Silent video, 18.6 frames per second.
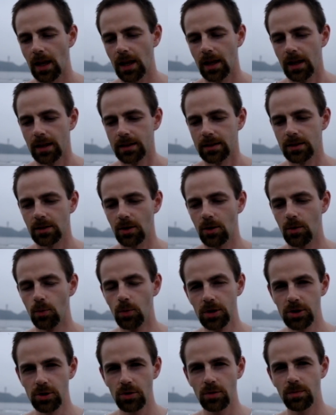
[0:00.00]
So
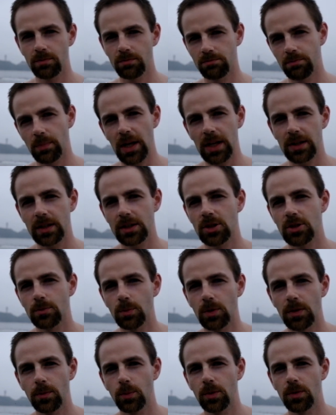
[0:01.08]
would you make
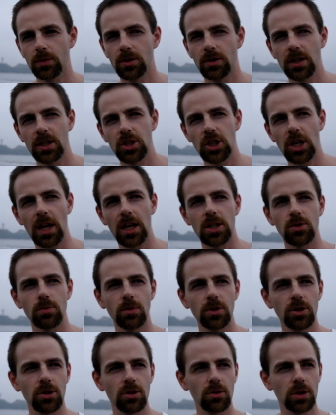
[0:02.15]
this change?
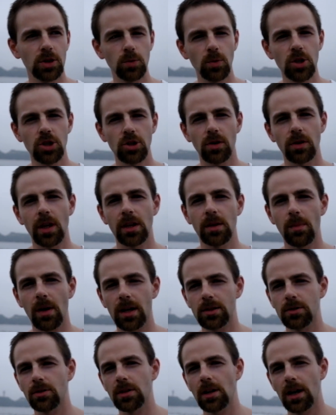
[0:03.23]
Would you switch to another
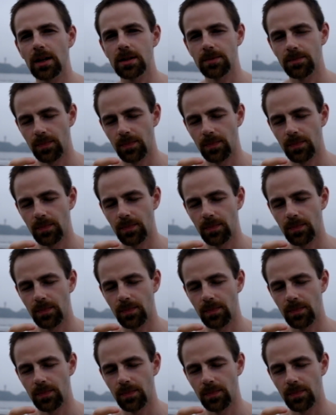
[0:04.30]
box or not?